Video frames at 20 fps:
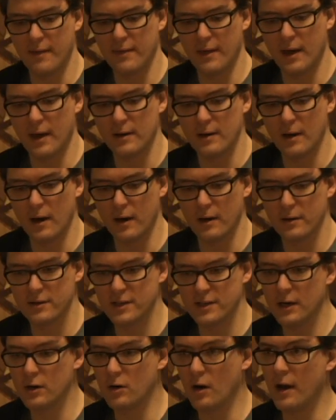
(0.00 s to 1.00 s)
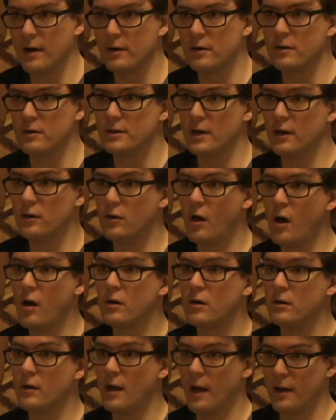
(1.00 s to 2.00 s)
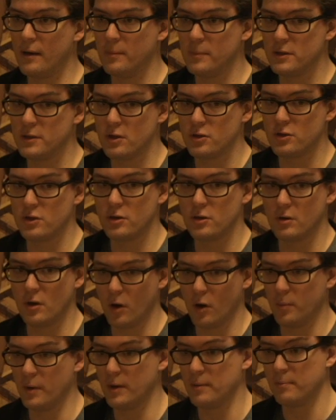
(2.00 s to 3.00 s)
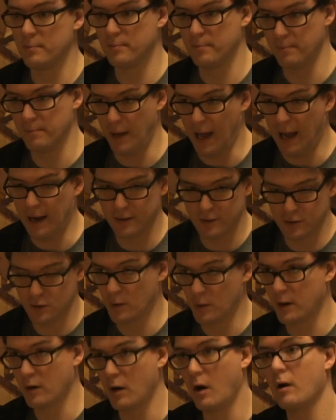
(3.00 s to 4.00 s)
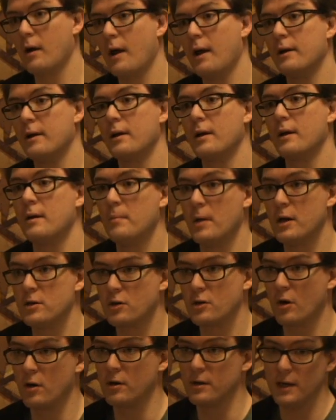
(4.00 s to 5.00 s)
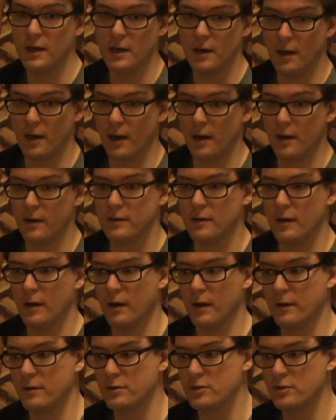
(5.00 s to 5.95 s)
and then senior editor Del Loggle had a position open back doing card editing in Magic R&D, and